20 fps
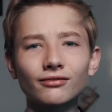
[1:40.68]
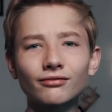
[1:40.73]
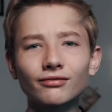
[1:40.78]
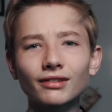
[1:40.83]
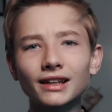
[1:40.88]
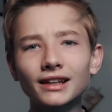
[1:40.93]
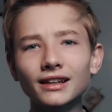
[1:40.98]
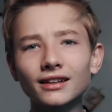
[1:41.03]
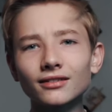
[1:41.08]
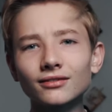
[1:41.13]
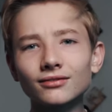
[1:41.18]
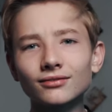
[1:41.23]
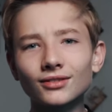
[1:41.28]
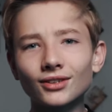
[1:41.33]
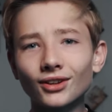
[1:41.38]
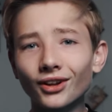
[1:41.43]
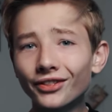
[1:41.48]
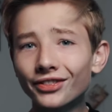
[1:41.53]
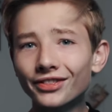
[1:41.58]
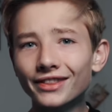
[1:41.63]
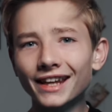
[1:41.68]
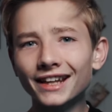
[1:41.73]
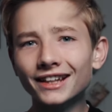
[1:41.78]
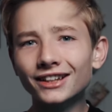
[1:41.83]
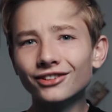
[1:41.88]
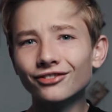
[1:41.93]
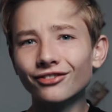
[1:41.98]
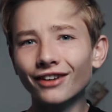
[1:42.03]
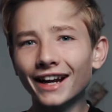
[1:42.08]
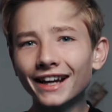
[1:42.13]
really not that
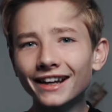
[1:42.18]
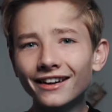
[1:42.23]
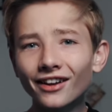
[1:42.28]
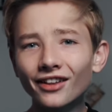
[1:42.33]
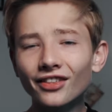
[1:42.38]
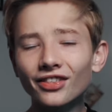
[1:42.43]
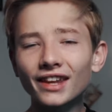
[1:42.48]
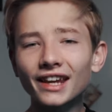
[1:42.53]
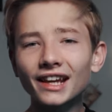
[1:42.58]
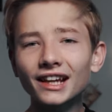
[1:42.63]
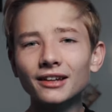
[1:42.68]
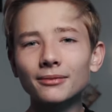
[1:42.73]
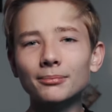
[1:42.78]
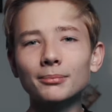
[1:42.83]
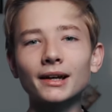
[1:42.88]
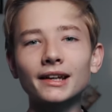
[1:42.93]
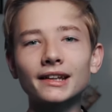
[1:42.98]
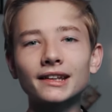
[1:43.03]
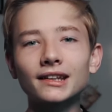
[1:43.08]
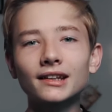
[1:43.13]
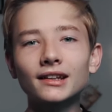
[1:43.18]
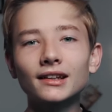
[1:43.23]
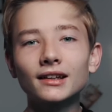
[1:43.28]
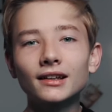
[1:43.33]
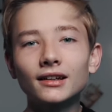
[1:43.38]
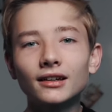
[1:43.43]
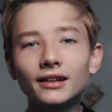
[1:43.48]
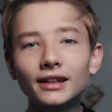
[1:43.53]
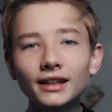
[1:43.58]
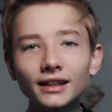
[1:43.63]
great, I think, but
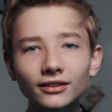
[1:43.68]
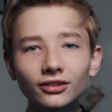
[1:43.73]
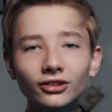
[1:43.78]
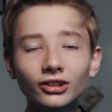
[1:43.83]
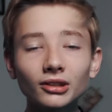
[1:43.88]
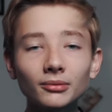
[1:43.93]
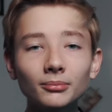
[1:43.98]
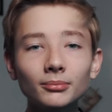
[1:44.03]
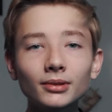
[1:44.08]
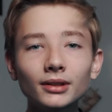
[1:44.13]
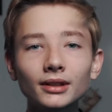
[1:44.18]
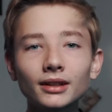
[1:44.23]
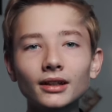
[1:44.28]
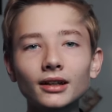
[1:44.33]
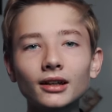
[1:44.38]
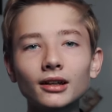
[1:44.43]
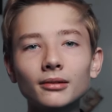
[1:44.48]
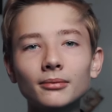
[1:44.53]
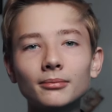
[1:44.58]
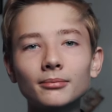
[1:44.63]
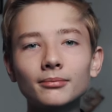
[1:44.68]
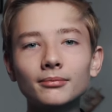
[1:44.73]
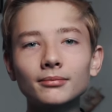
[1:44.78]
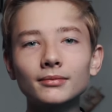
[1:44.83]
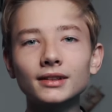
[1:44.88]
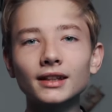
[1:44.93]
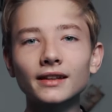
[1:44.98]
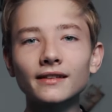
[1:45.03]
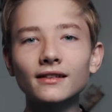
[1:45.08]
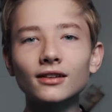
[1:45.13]
Instagram
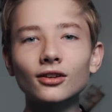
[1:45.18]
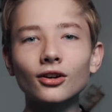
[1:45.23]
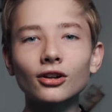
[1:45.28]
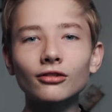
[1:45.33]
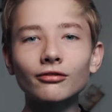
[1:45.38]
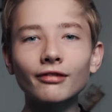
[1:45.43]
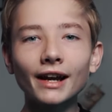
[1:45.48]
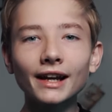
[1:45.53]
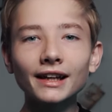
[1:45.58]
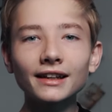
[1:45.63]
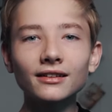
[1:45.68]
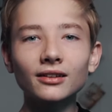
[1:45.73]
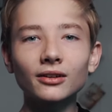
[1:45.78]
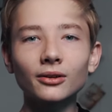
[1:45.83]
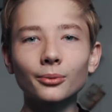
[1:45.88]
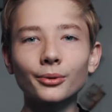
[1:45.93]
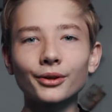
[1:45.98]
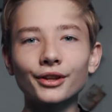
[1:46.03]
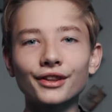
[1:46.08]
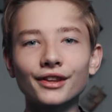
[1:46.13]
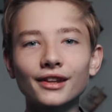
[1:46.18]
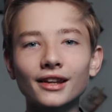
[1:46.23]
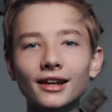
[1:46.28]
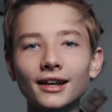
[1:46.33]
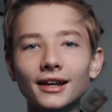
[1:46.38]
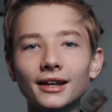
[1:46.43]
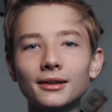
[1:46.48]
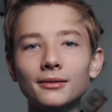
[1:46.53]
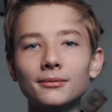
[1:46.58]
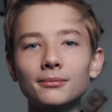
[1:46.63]
does it alright with
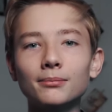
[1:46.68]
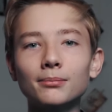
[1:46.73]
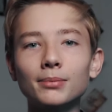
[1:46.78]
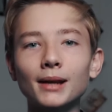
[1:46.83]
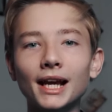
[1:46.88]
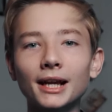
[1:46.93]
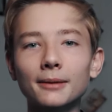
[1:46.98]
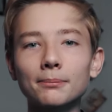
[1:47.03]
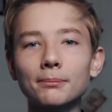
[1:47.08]
a black